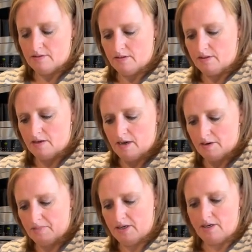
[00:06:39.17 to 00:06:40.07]
not a
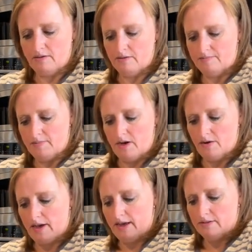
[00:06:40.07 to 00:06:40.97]
big deal. Okay,
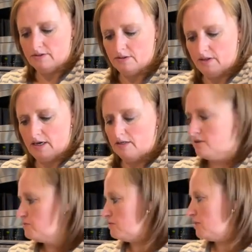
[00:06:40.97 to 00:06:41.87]
so that looks
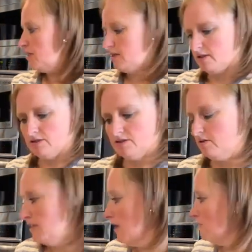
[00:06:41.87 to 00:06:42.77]
really good. So
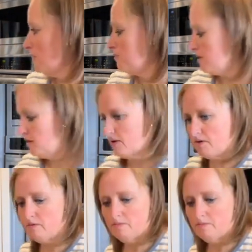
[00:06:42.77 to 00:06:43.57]
now what I'm gonna do,